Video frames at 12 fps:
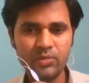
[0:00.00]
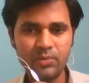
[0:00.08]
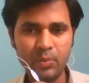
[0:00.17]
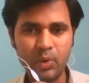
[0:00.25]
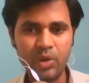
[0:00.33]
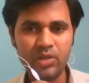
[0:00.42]

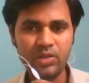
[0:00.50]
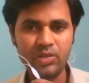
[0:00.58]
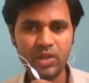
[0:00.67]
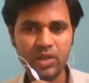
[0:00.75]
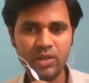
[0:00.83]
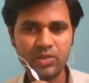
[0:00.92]
pollen
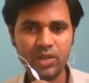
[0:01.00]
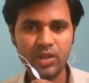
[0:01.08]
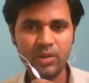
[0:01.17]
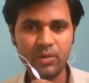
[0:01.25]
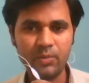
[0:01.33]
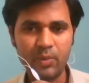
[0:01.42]
sacs
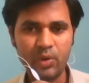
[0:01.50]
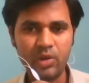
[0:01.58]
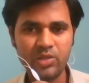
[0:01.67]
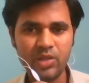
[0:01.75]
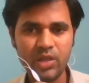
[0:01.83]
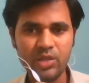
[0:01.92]
have
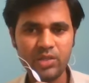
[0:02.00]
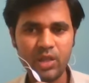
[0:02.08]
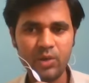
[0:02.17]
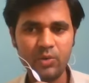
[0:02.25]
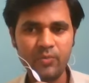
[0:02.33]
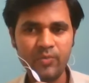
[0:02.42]

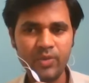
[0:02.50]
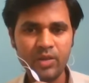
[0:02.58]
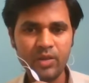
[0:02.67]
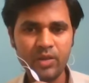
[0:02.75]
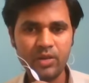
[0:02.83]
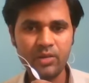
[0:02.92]

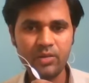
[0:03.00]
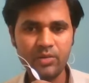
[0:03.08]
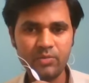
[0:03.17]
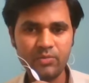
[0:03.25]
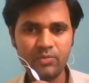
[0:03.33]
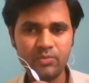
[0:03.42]

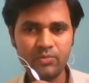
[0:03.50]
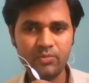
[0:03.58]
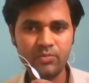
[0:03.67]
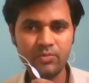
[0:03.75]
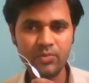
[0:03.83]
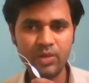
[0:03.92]
uh,
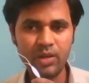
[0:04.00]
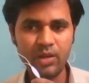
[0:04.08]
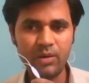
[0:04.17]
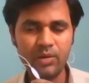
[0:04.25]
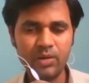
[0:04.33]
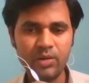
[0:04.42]

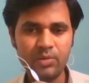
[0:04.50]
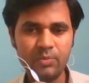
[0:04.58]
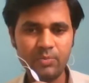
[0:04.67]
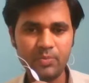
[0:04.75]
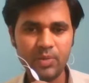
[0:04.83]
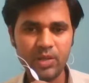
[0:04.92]
a
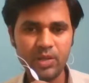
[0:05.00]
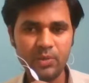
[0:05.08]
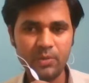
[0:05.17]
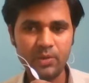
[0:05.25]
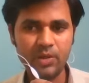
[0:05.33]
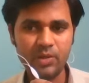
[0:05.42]

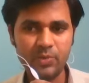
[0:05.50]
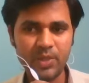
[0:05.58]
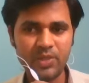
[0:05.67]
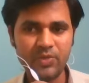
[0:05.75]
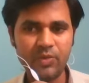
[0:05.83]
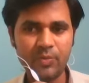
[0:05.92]

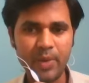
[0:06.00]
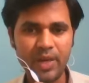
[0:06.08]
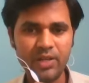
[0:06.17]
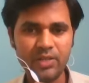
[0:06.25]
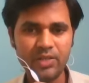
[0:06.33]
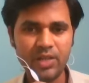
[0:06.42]
specific
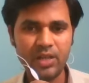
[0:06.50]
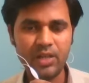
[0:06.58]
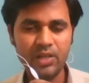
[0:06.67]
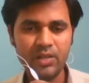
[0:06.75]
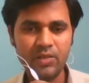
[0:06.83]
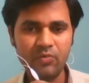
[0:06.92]
parent cell,
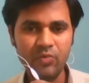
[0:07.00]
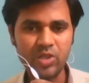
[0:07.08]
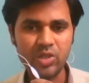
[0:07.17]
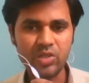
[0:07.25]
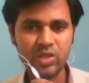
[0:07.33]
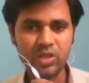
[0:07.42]
which
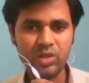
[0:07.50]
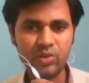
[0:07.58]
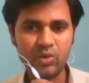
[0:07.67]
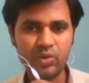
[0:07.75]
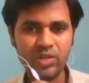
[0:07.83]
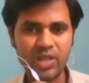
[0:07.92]
is
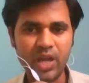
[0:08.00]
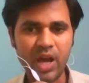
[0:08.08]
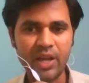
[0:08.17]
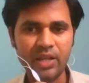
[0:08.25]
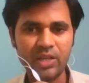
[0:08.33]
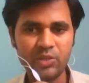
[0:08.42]
known as the
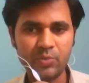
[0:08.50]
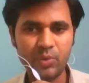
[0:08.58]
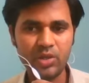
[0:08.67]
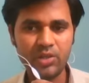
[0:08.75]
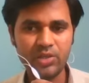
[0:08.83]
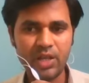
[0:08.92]

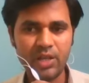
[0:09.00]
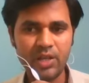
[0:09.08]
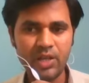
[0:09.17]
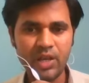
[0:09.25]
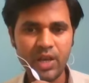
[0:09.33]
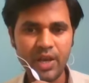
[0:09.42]
archaeosporial cell,
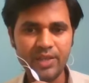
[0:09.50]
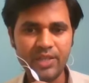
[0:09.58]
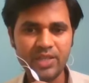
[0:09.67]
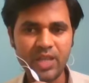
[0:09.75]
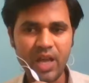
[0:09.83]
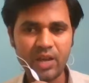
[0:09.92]
and
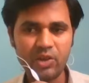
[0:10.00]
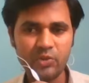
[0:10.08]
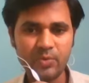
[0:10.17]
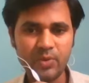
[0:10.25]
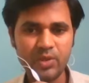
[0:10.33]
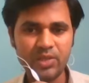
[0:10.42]
this
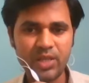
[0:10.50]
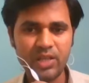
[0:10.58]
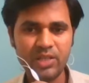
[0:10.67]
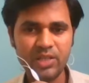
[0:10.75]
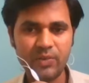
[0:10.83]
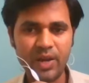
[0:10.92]
archaeosporial cell
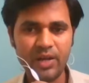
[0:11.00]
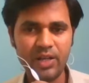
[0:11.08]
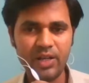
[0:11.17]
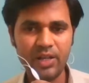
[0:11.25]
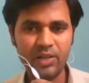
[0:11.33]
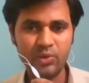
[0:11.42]
is
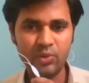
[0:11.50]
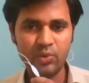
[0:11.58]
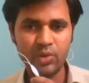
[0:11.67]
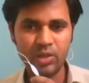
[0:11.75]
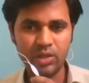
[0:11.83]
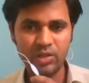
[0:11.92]
divided
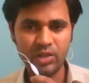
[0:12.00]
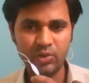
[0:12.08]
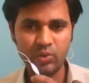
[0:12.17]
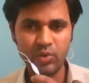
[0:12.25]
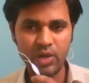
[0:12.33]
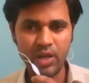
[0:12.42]
into the
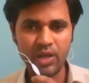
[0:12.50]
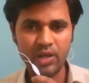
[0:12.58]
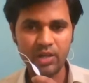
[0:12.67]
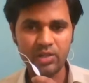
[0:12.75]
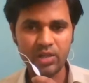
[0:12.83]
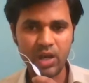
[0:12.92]
two
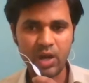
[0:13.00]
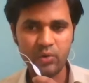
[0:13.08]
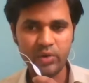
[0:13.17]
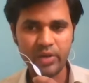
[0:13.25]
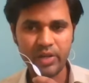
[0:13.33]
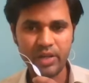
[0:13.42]
layers,
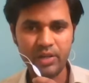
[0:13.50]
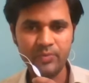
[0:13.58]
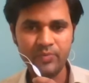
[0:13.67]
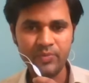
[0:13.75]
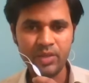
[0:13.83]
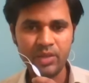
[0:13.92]
outer and
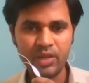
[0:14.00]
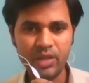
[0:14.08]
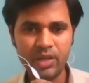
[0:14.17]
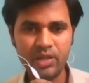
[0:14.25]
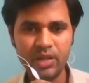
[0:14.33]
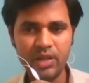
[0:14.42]

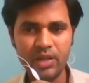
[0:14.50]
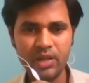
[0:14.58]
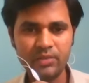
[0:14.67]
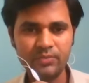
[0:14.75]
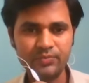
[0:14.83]
inner layer.